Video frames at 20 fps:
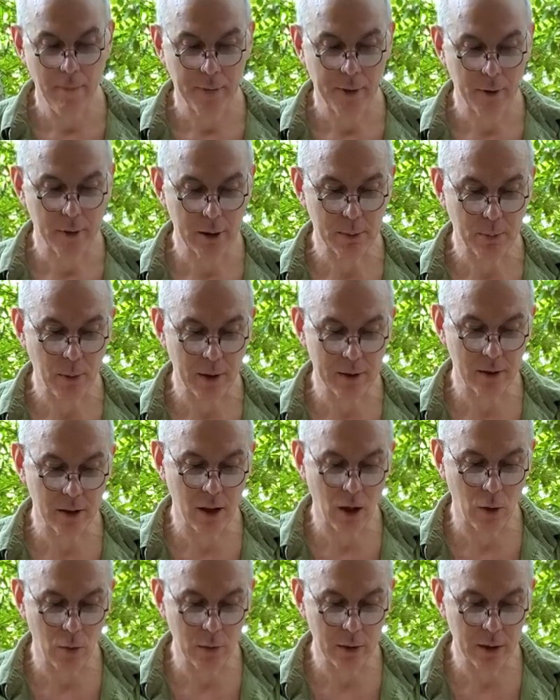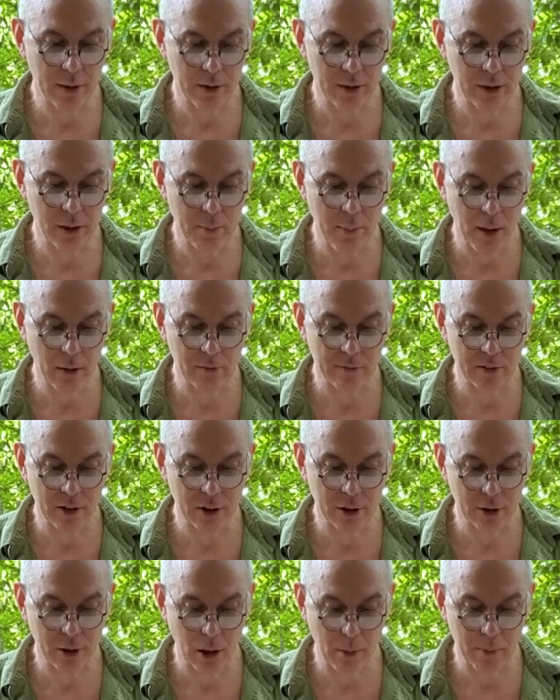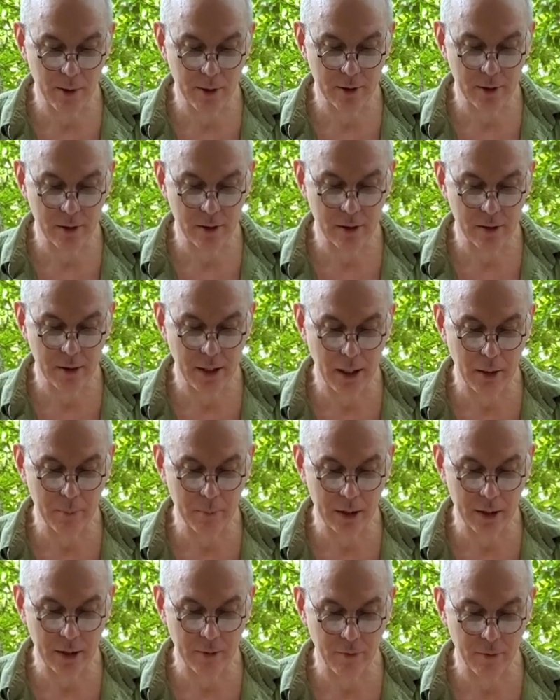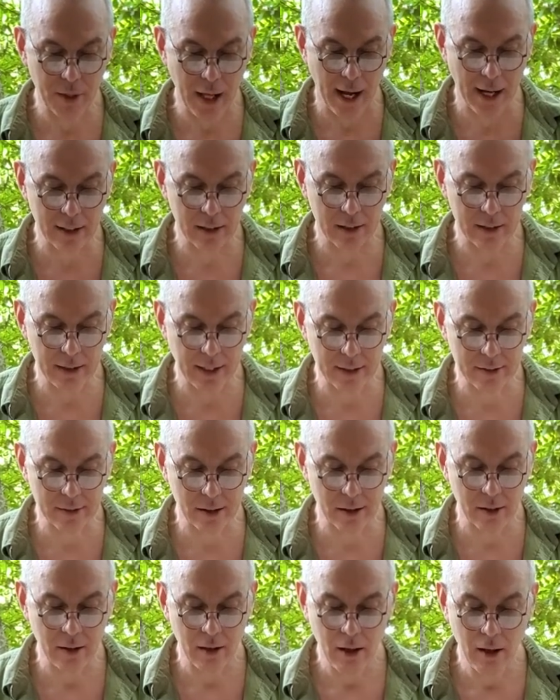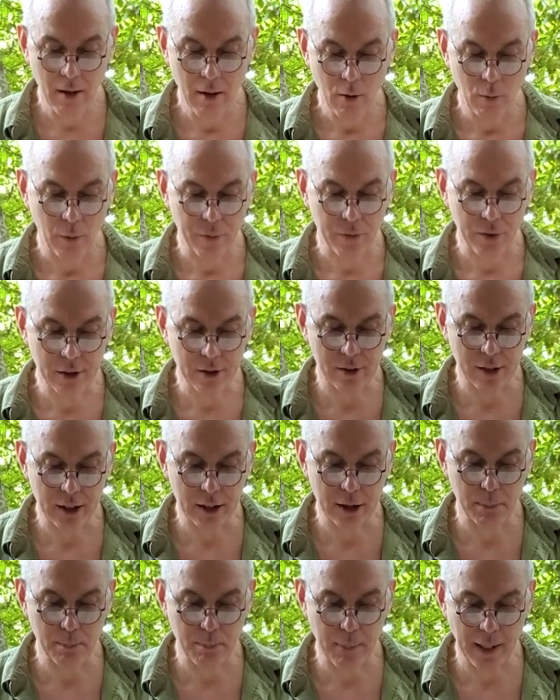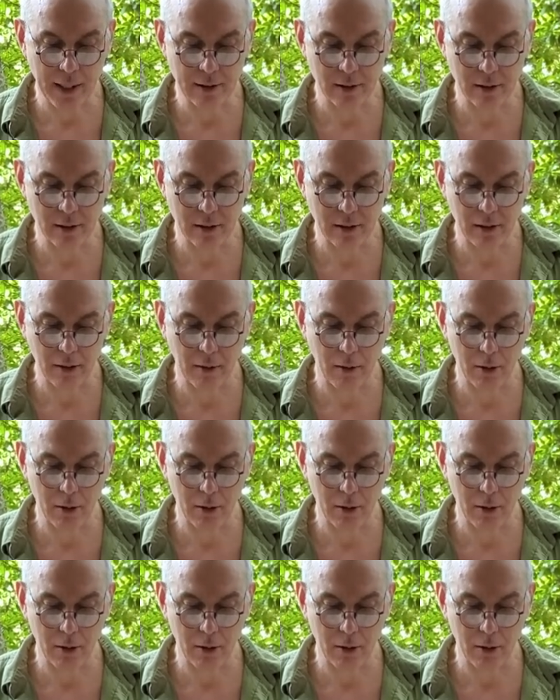There is present only this amount of disturbance, namely that connected with the 6 bases that